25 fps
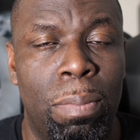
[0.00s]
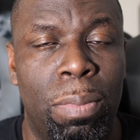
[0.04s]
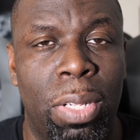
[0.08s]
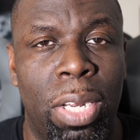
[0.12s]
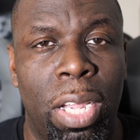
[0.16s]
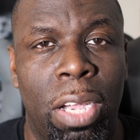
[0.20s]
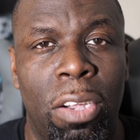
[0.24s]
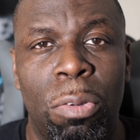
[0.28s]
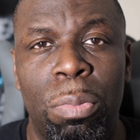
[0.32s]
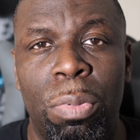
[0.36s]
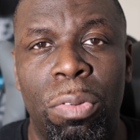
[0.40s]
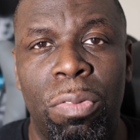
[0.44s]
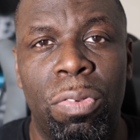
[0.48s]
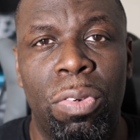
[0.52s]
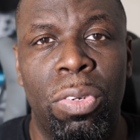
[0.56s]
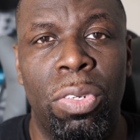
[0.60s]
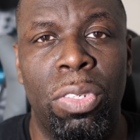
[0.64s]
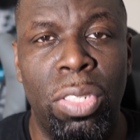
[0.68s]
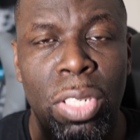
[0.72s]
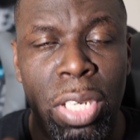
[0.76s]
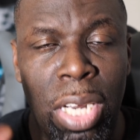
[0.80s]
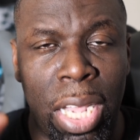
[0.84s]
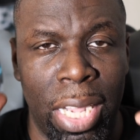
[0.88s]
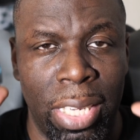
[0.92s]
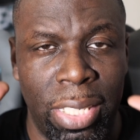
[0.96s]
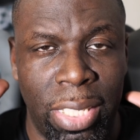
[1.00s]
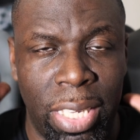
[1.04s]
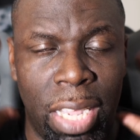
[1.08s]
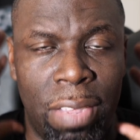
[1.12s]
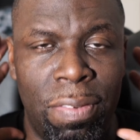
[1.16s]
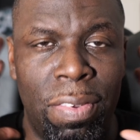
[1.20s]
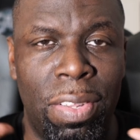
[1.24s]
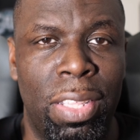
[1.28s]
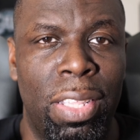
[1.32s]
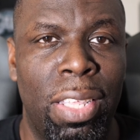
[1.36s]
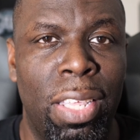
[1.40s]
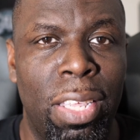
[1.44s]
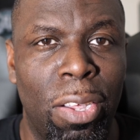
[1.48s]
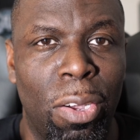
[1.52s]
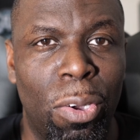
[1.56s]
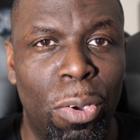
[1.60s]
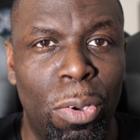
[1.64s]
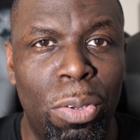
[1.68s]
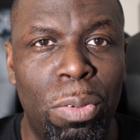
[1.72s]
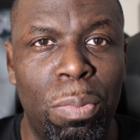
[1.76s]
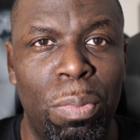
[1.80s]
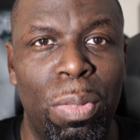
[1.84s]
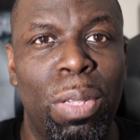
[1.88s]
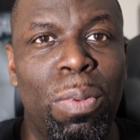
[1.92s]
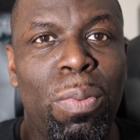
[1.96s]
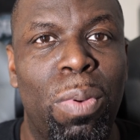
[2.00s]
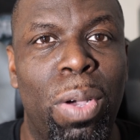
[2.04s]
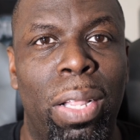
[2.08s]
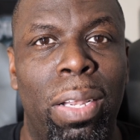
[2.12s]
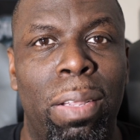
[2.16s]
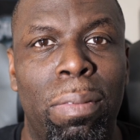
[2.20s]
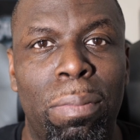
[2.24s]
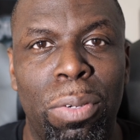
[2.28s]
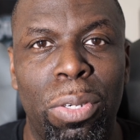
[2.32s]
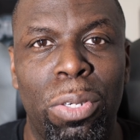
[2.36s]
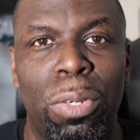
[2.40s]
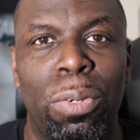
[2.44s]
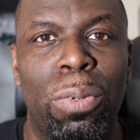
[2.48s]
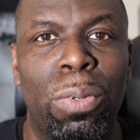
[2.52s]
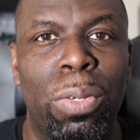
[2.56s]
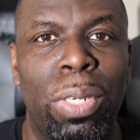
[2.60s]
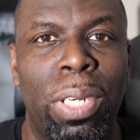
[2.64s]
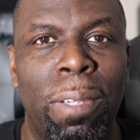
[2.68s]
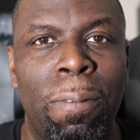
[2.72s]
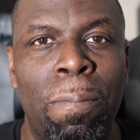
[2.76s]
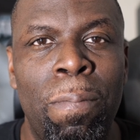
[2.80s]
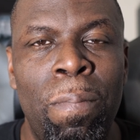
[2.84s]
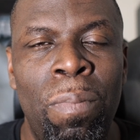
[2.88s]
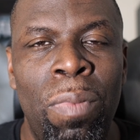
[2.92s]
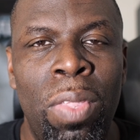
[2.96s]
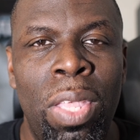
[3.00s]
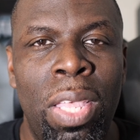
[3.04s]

but I would prefer not to have anything on me while I'm recording